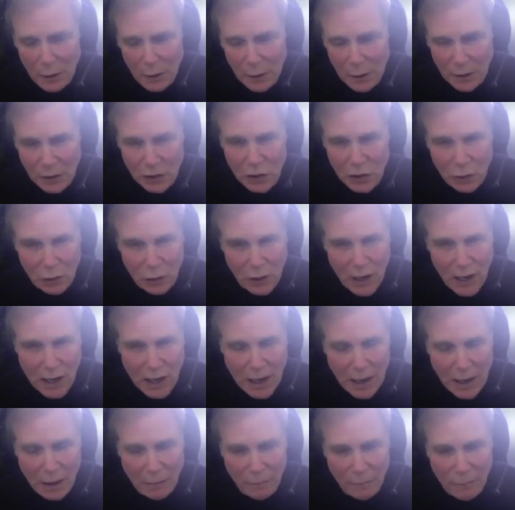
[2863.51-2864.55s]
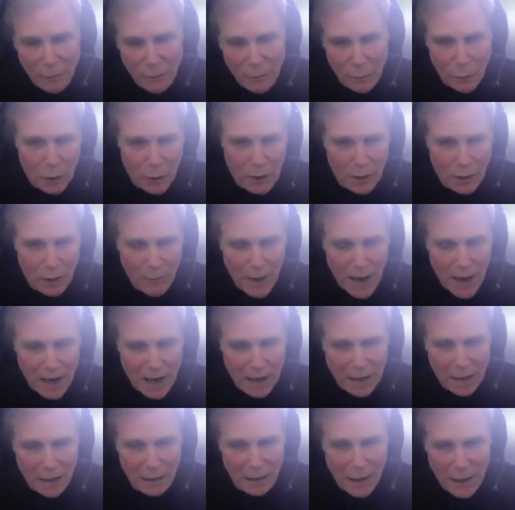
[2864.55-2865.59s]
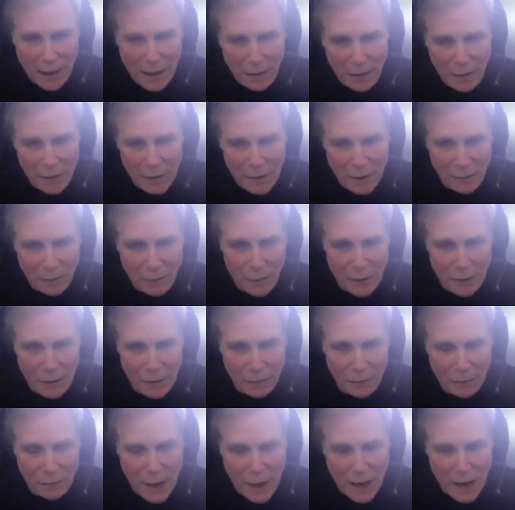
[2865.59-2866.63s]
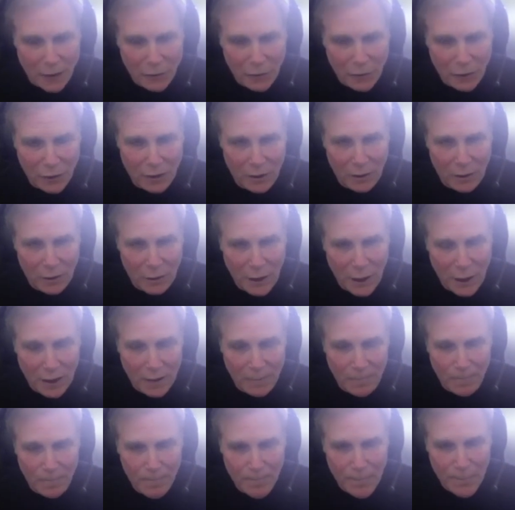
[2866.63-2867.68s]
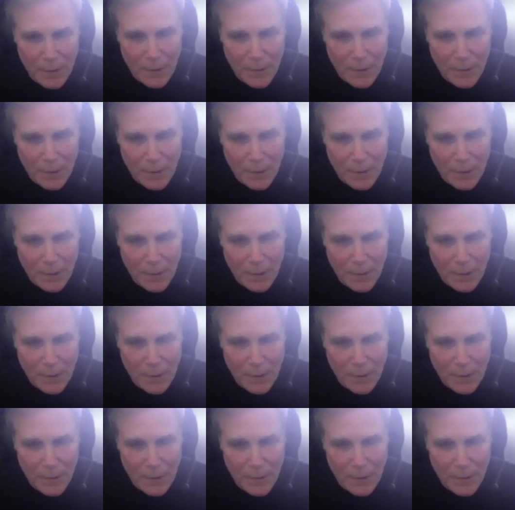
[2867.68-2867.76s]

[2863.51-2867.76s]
in July we'll come back and announce that we actually um,